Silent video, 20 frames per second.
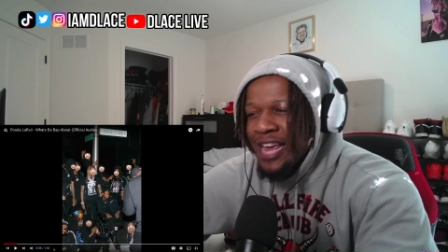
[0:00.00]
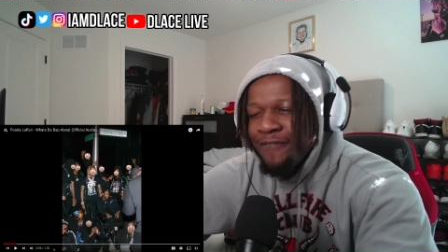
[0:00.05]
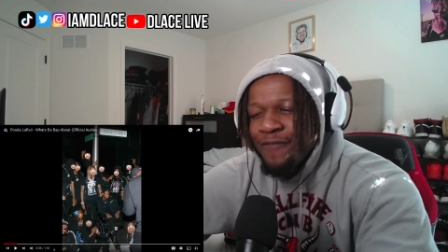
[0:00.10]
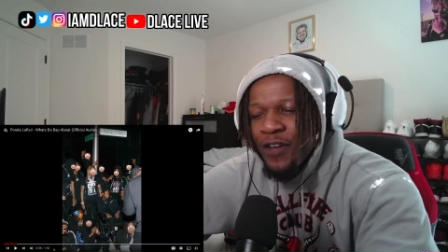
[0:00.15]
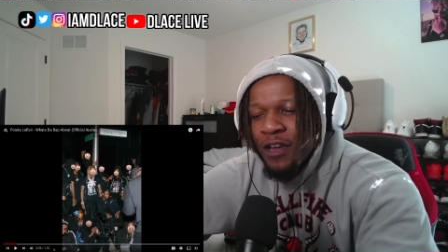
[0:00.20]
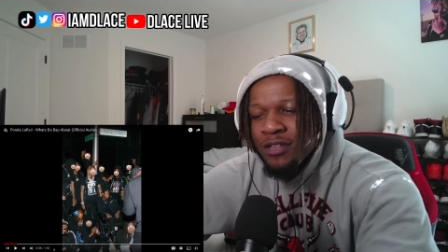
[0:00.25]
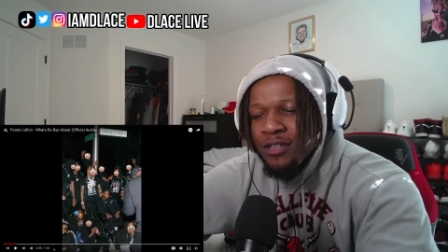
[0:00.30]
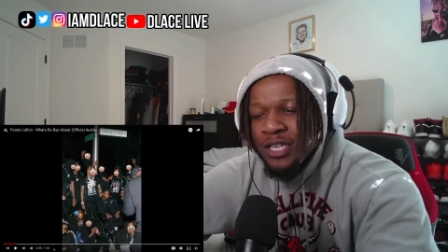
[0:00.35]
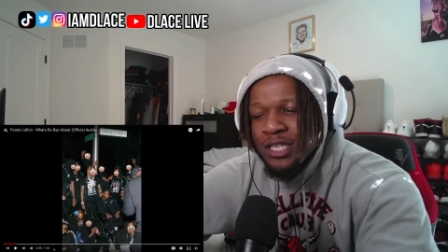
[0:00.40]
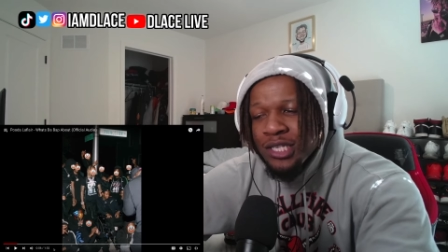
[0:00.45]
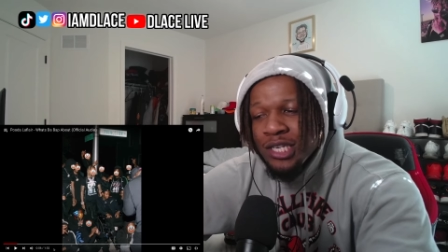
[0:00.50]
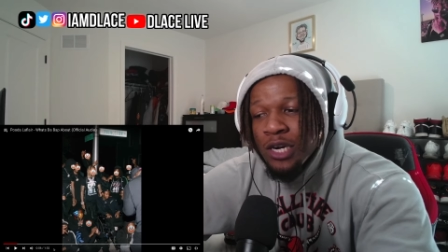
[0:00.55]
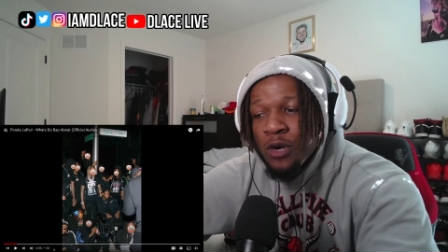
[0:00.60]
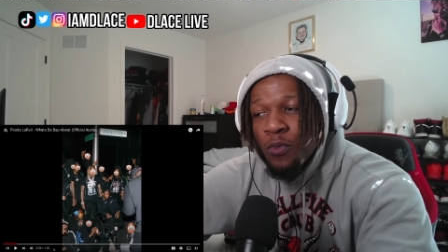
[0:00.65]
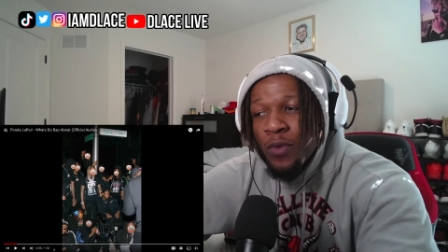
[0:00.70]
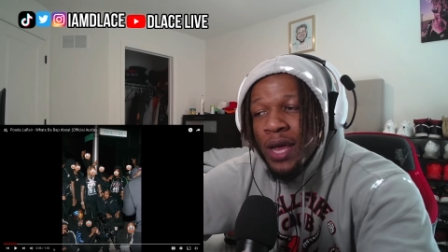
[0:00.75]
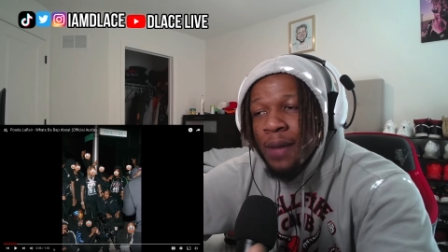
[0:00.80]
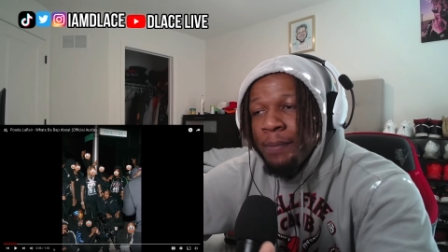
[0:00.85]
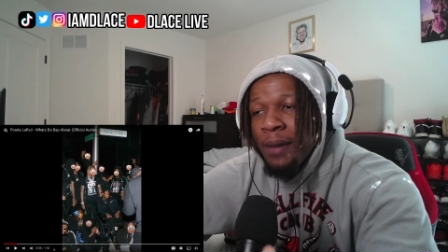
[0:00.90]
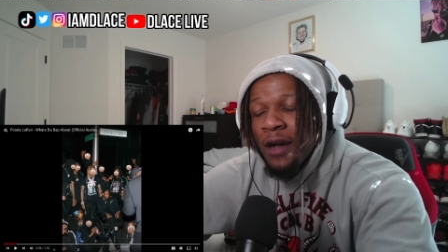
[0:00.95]
felt a
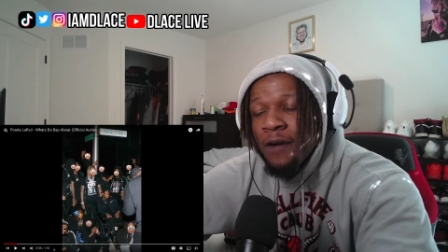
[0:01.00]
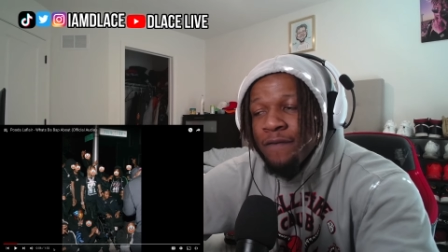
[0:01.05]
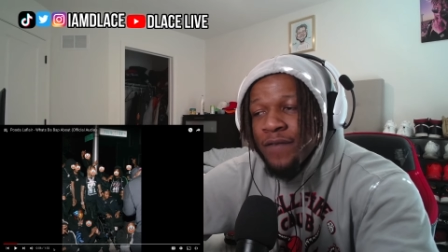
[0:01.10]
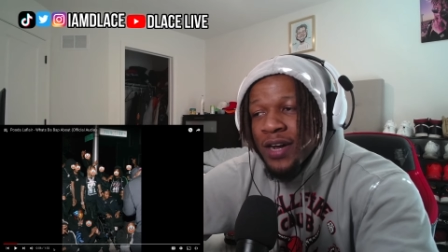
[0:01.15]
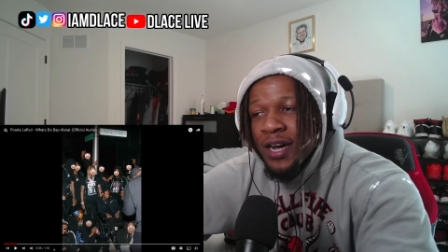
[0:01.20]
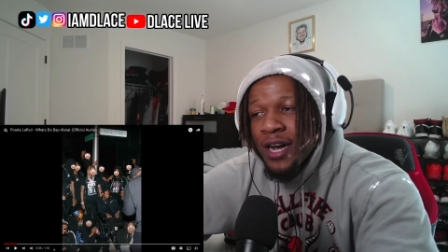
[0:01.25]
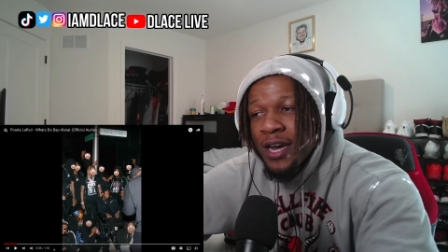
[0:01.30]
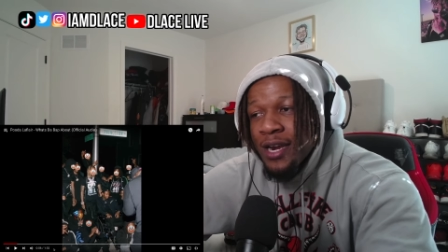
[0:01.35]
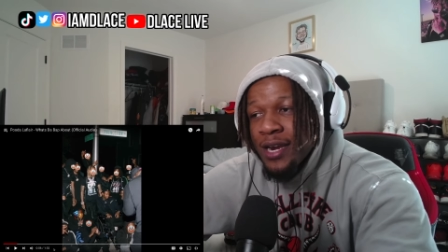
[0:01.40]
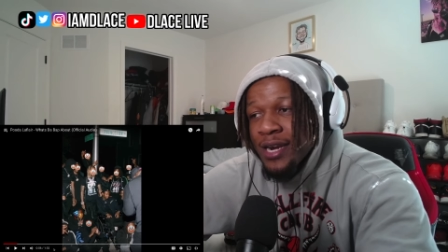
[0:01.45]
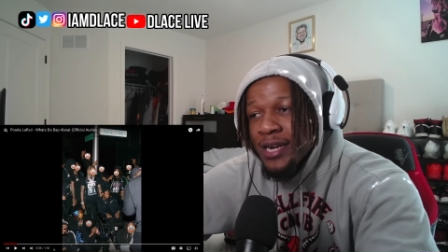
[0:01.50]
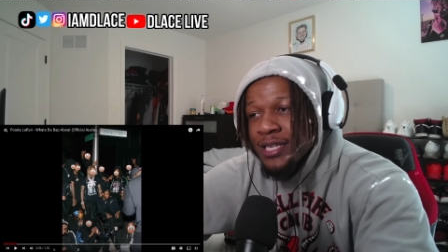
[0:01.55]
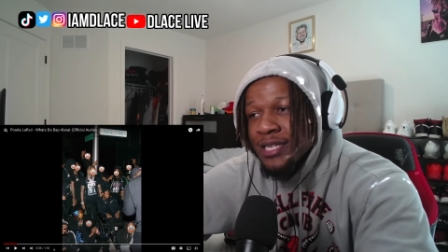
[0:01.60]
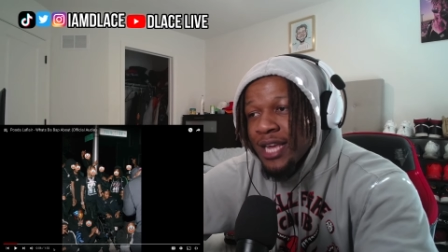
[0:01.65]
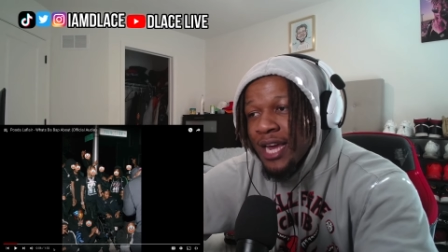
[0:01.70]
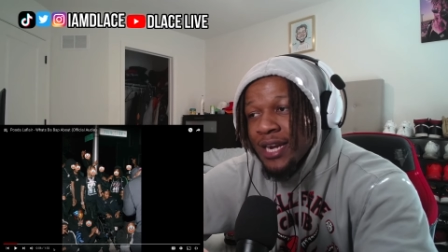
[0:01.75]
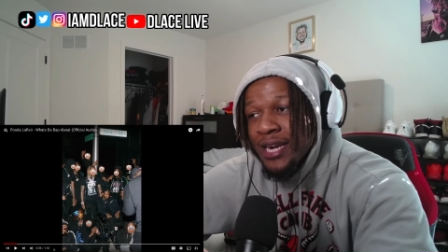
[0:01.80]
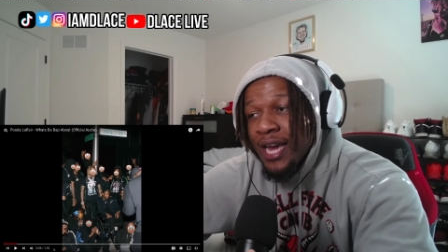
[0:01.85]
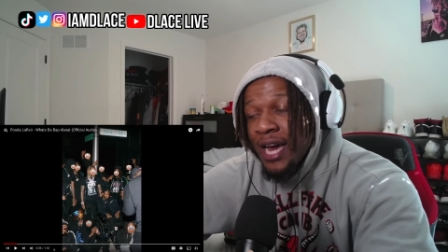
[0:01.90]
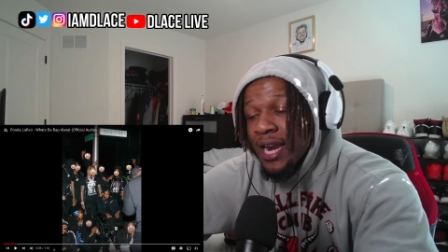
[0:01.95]
certain way about Vine, and it's
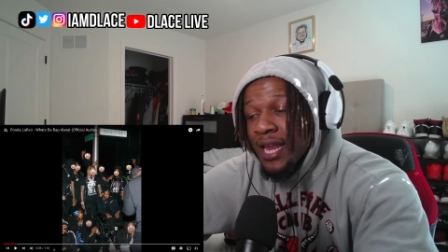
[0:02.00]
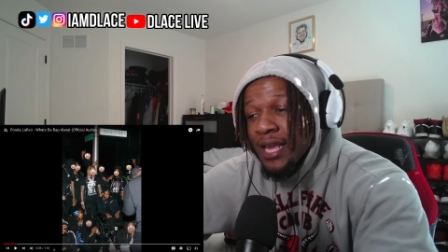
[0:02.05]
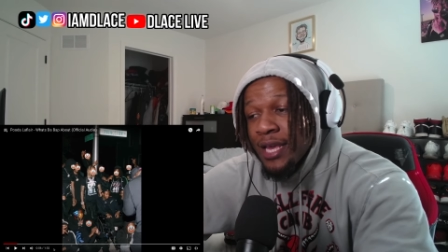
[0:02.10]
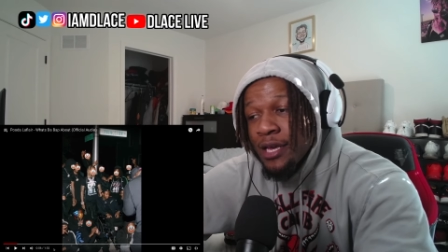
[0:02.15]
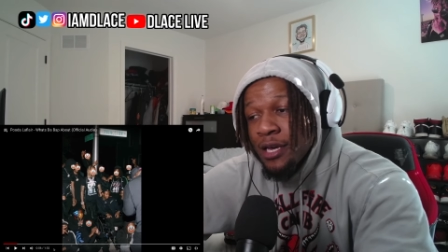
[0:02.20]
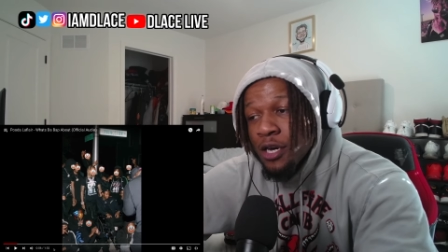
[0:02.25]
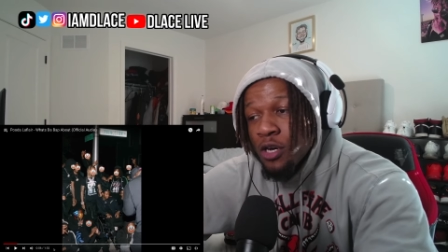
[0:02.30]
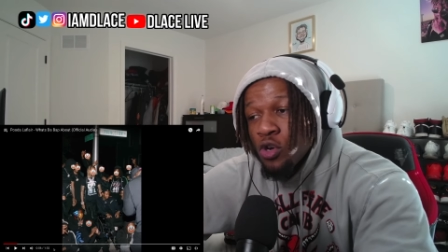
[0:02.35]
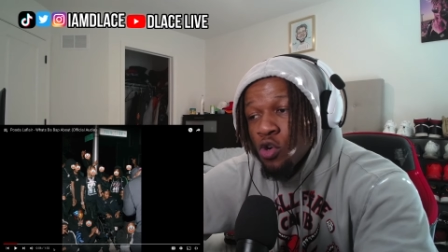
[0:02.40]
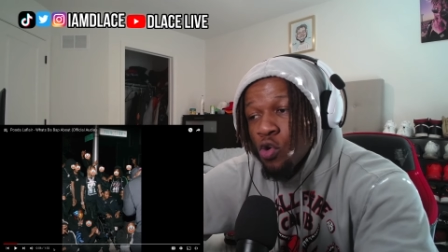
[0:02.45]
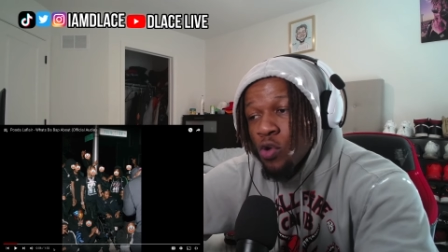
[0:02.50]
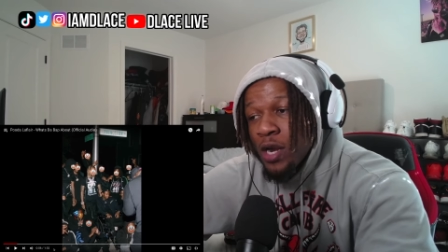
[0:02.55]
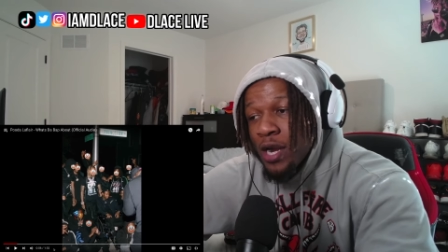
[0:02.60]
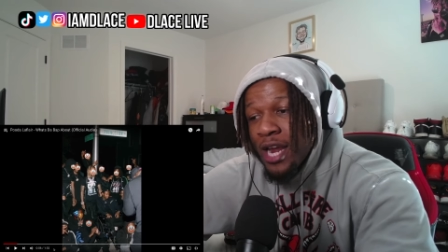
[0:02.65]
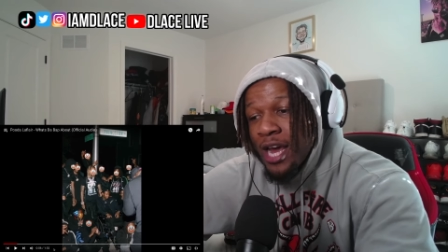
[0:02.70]
like now that he gone,